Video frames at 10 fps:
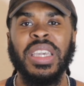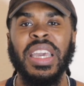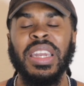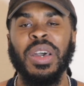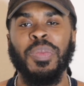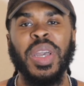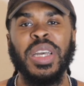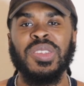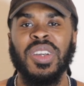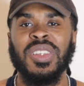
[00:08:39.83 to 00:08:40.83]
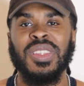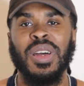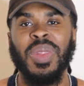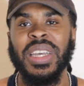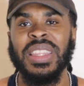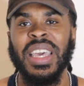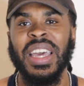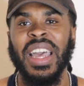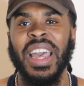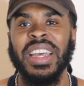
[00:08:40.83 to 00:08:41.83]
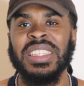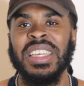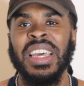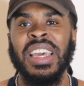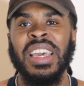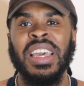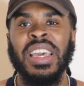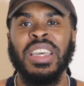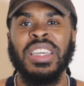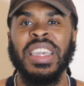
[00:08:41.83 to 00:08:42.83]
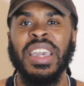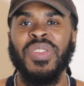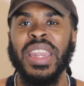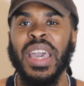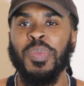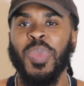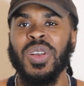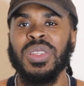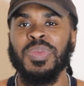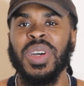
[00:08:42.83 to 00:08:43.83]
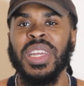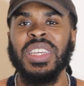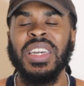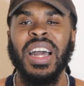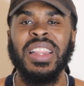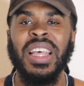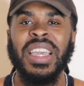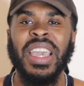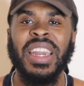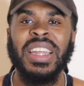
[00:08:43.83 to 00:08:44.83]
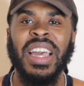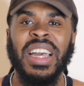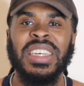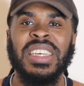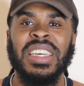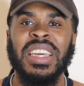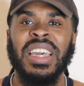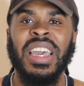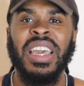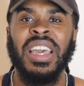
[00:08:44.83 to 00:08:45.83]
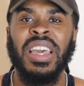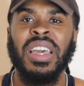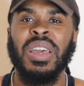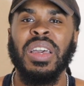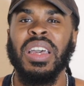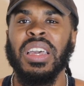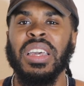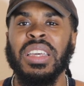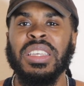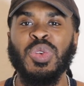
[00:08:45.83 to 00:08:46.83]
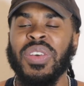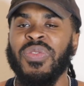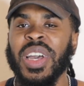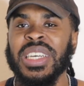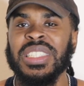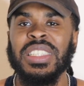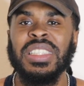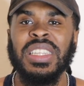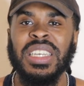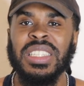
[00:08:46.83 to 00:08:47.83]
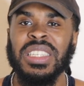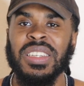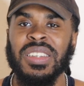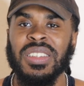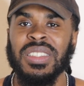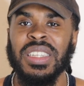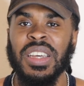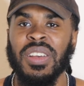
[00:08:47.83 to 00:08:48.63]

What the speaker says: mentor or something like that as giving that person money. You gotta look at it as you investing into yourself.